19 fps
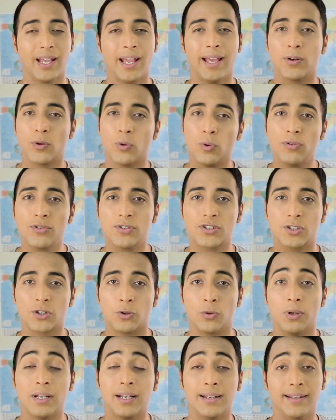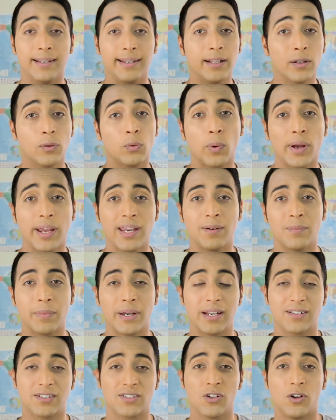And also, Lil Wayne
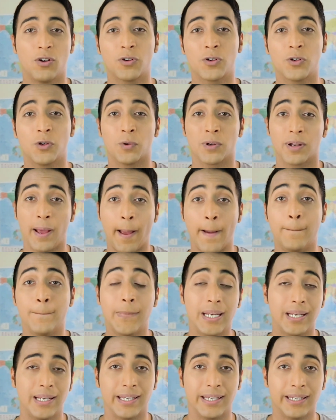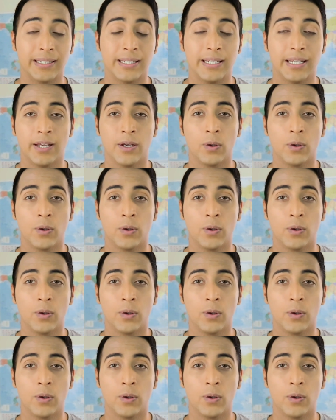made a song called A Milli,